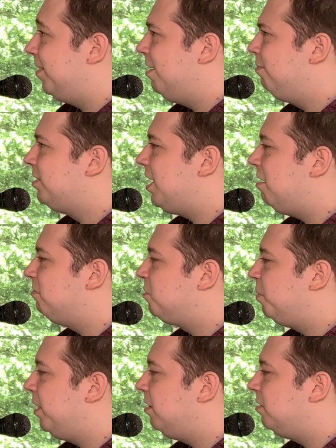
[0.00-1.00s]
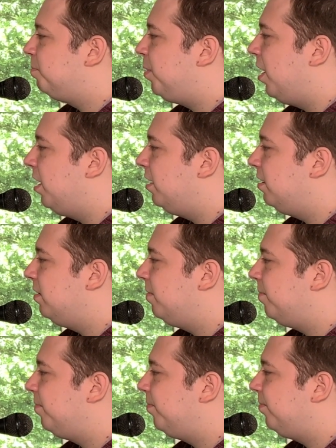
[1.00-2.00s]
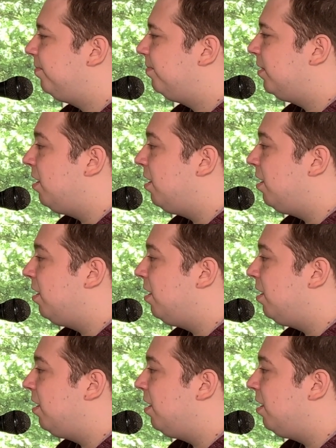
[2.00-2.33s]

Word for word: It was that was weird, but no,